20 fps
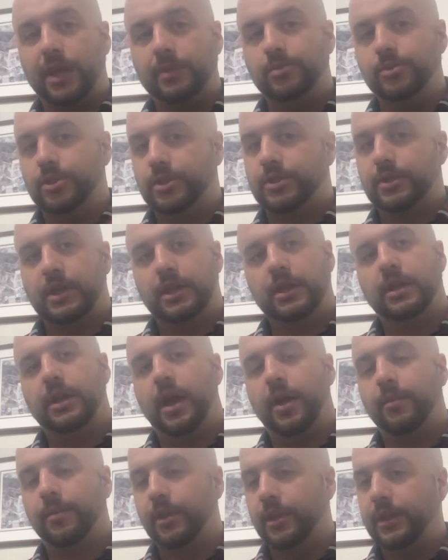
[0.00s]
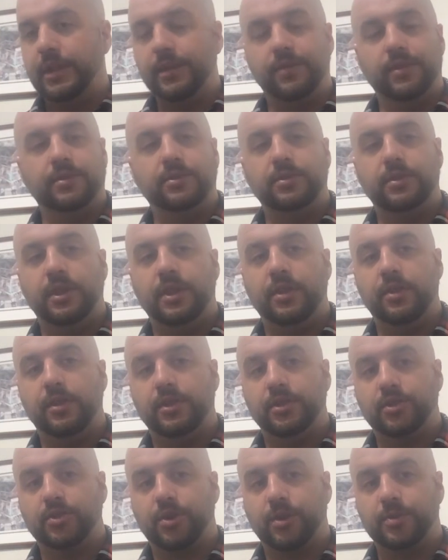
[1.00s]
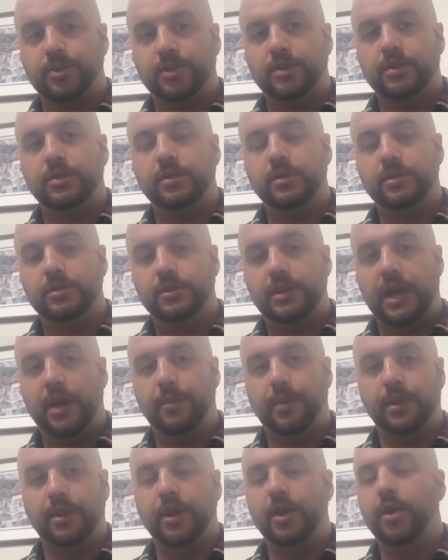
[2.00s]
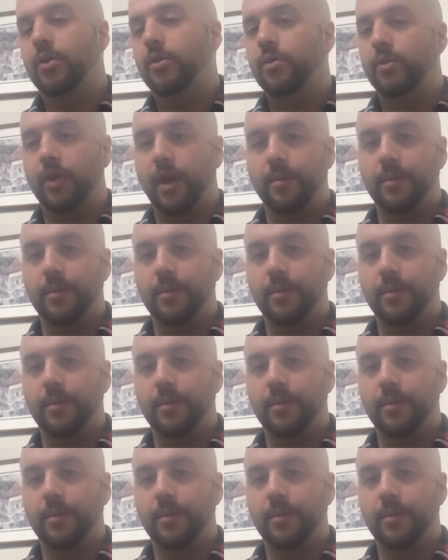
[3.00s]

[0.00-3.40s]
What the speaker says: I'm gonna leave it in the description down below.